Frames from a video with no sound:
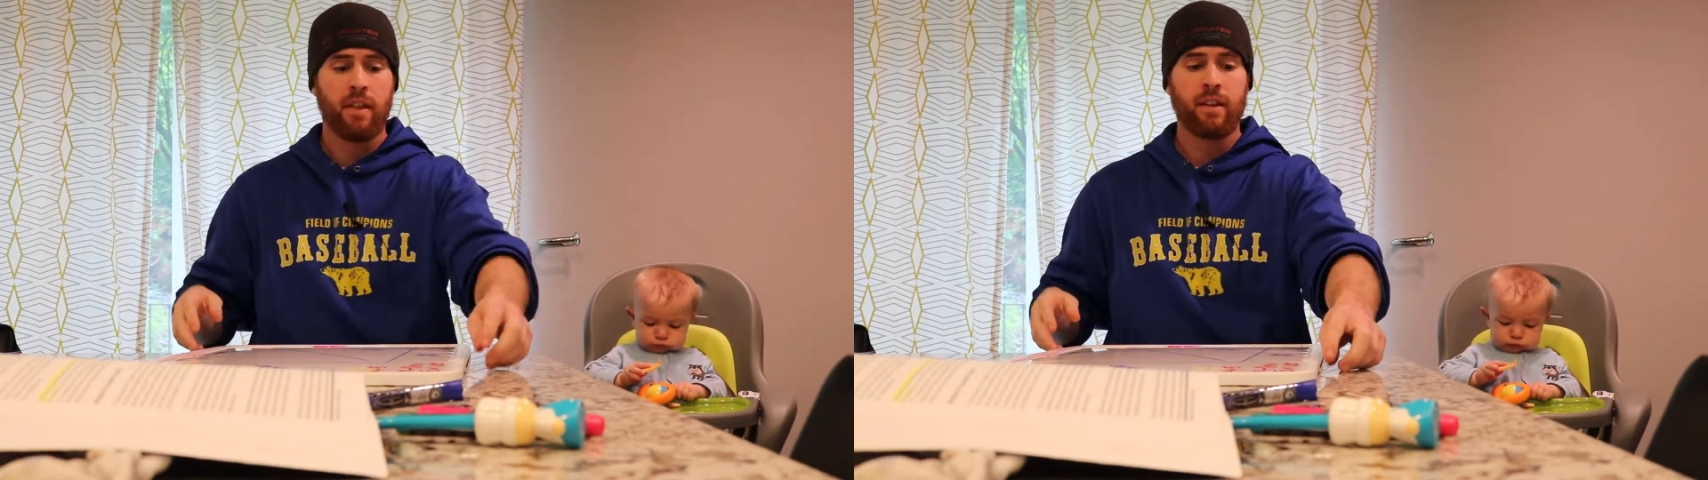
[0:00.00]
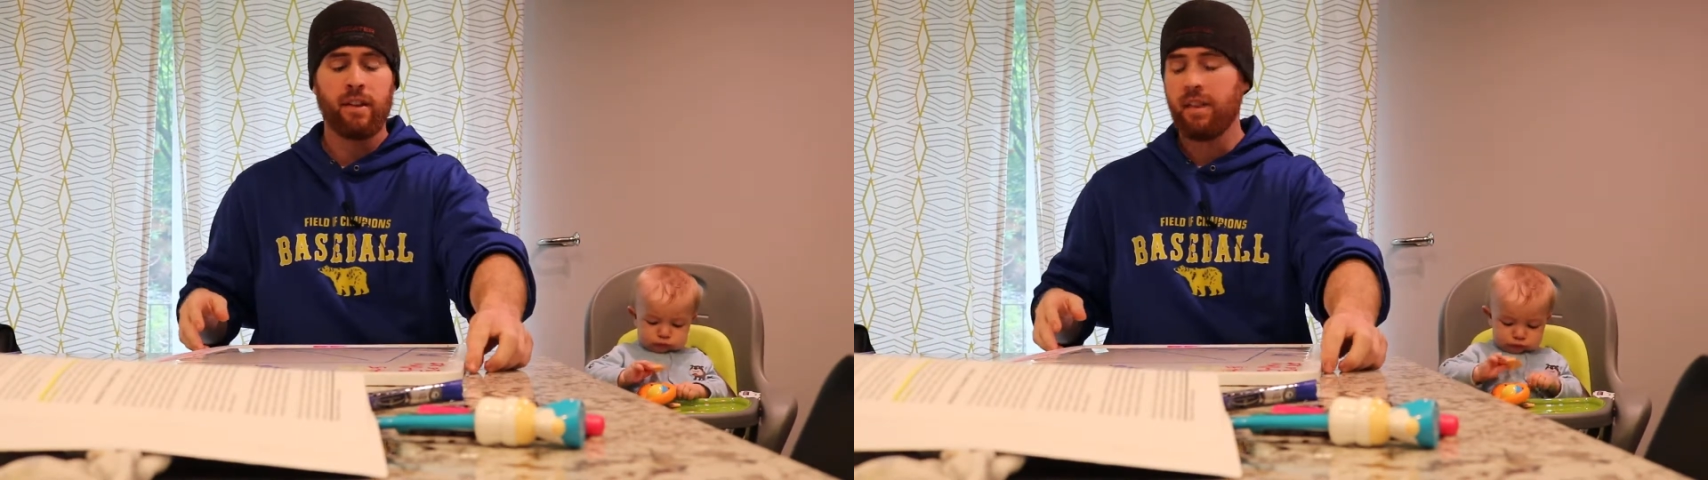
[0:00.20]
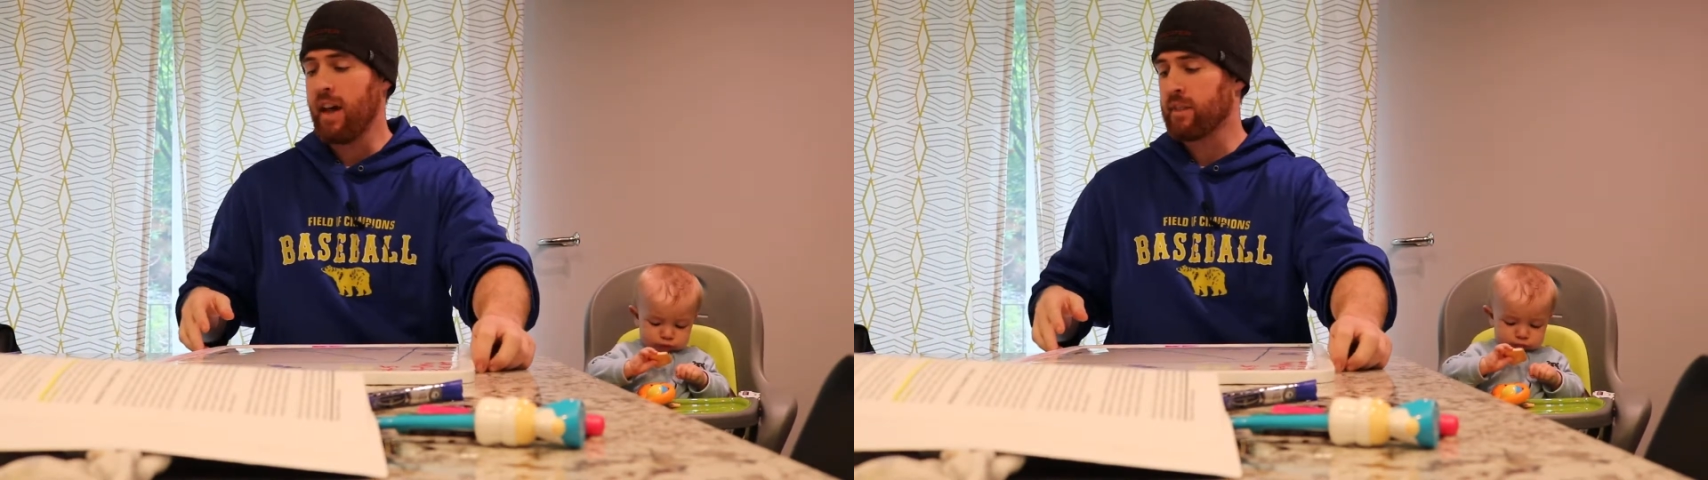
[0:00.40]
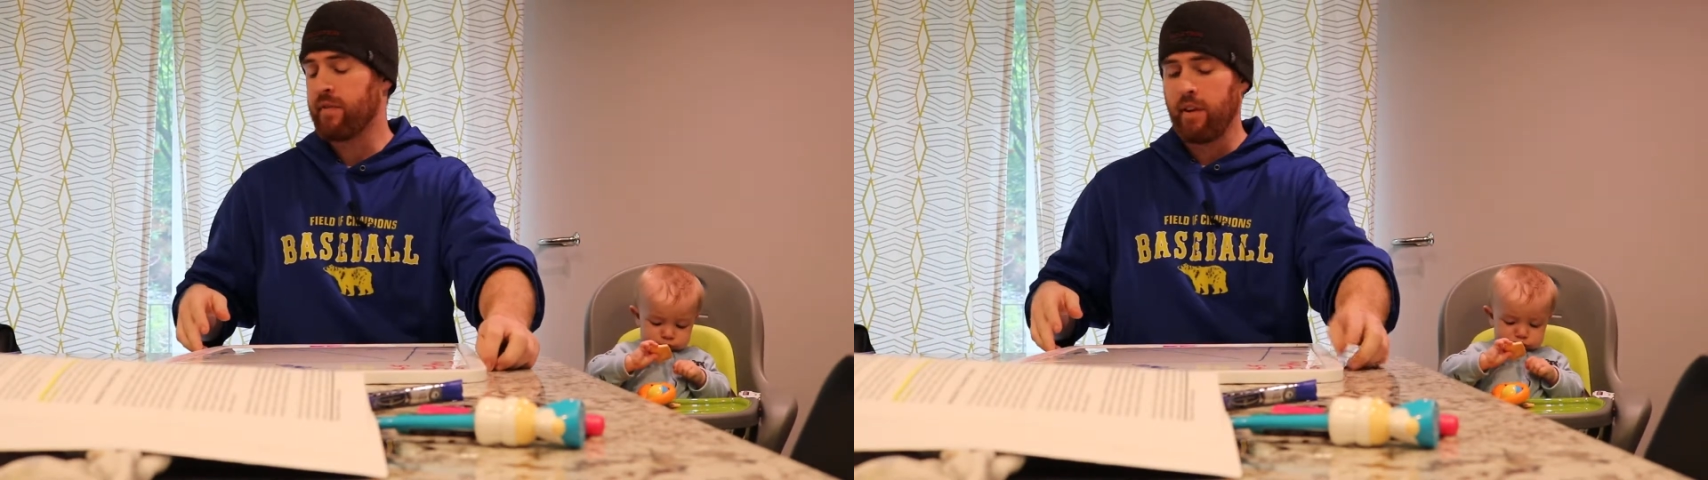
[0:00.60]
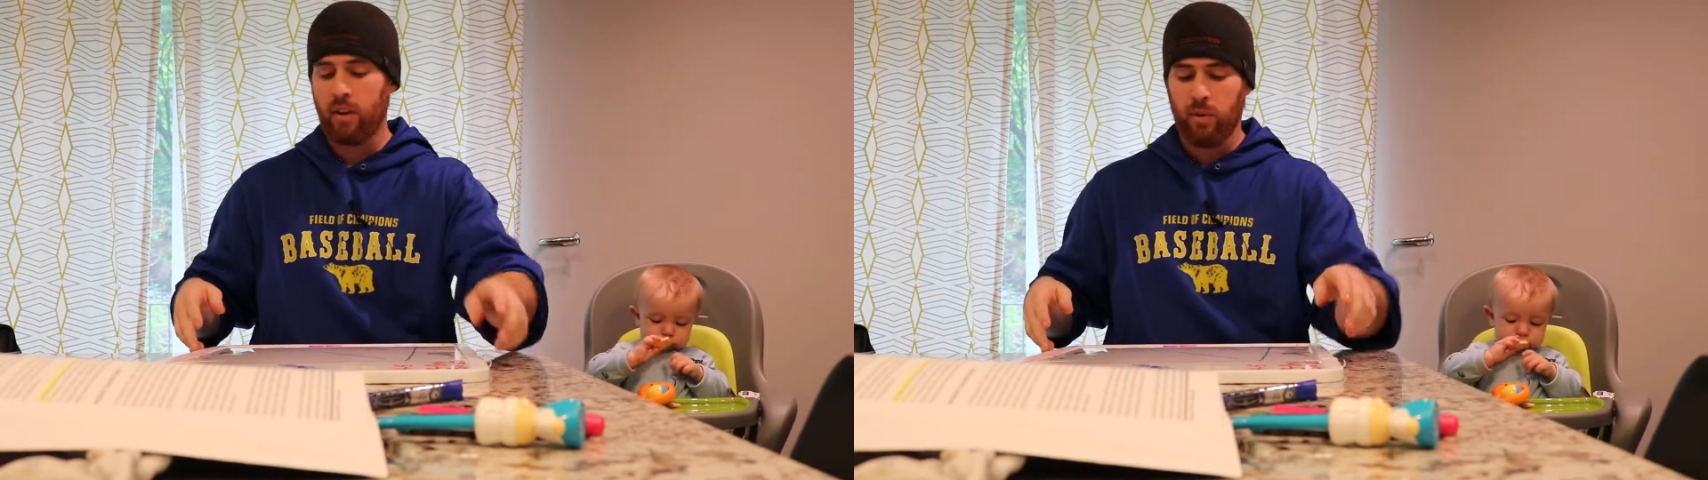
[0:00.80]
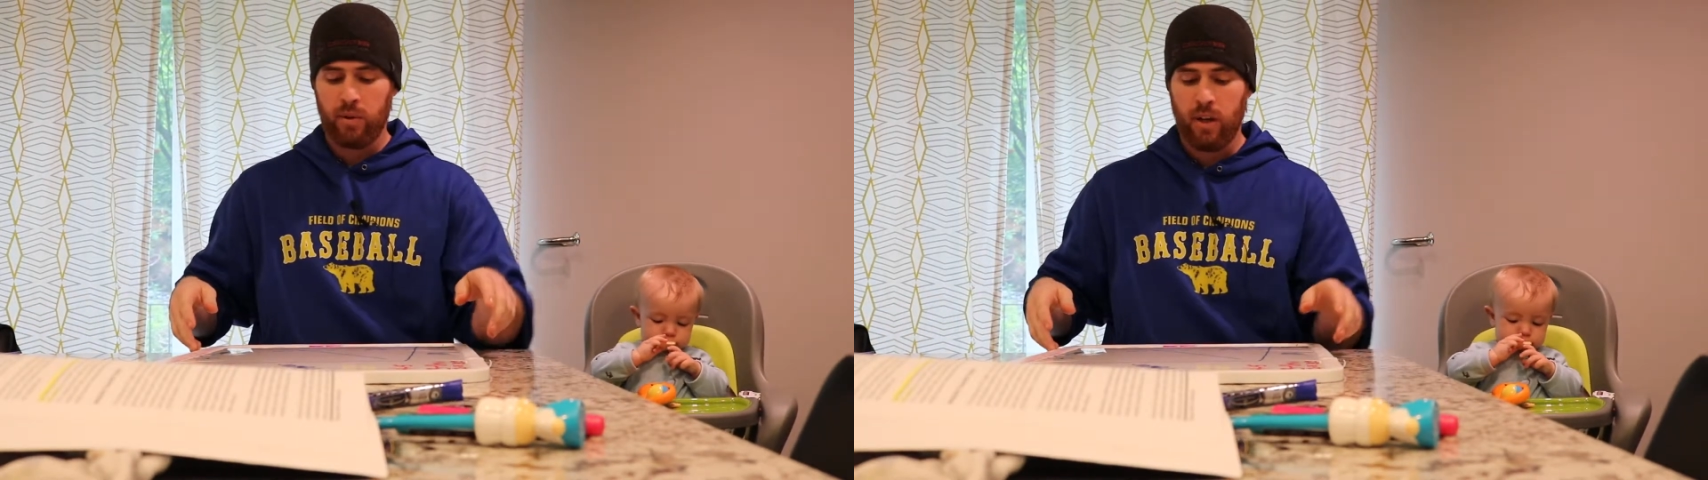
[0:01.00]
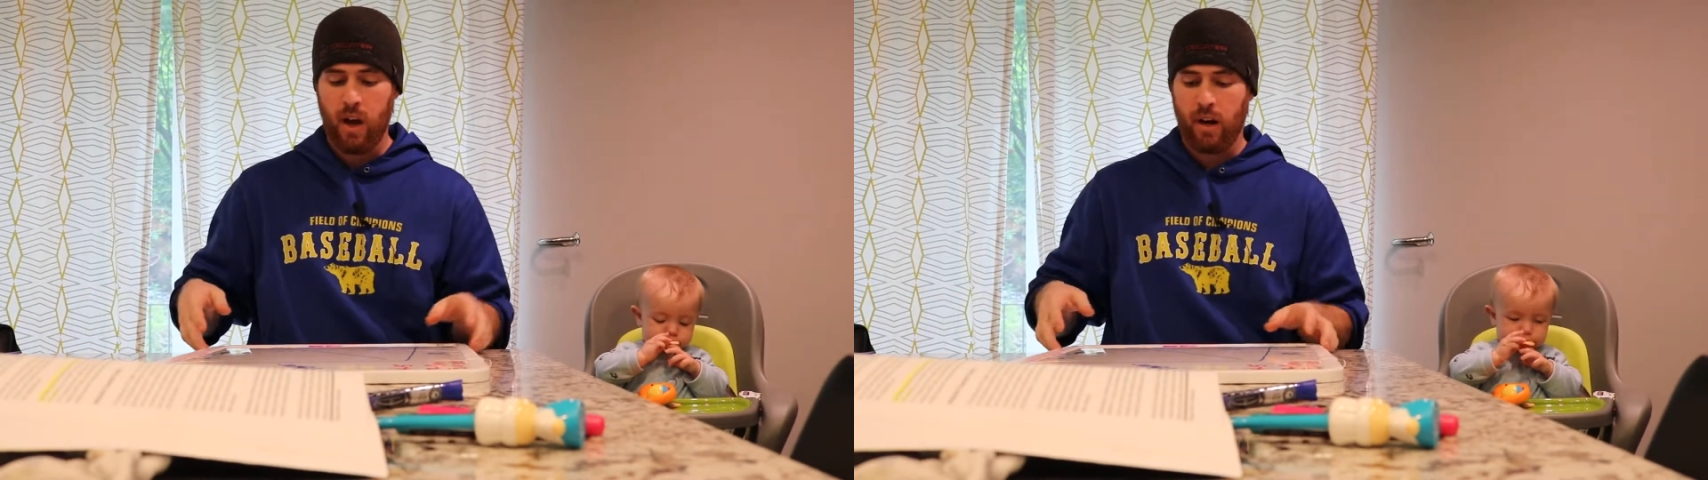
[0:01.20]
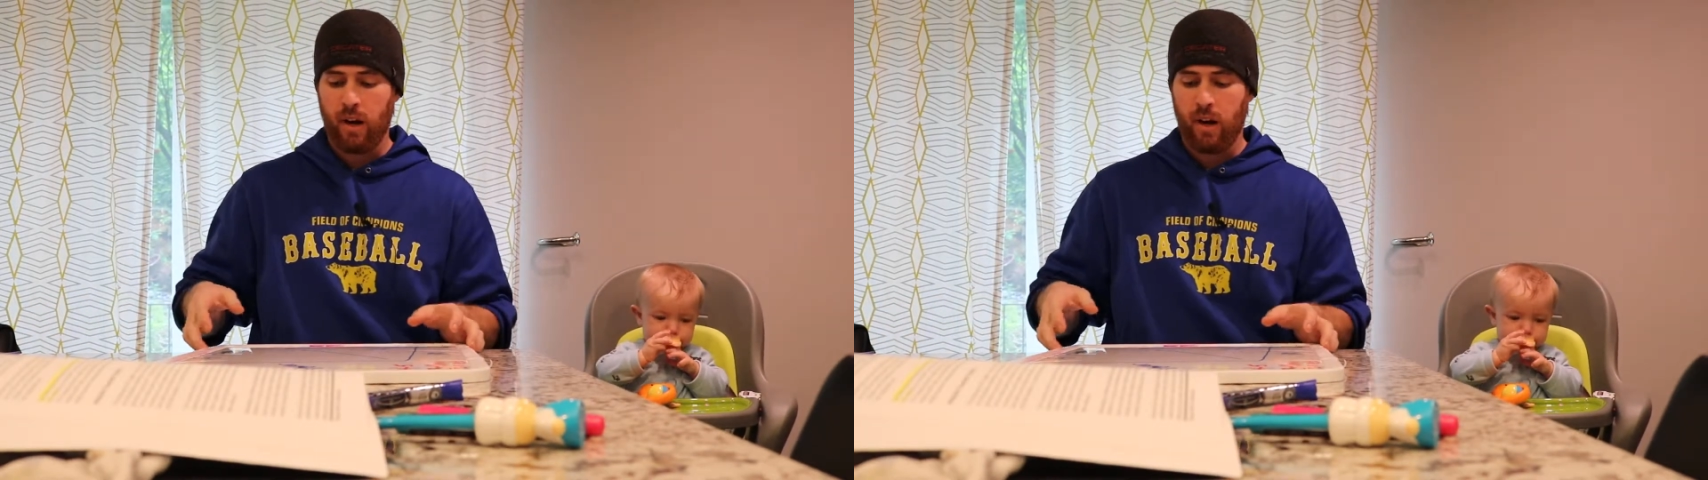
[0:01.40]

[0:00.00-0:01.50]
in the next video we'll talk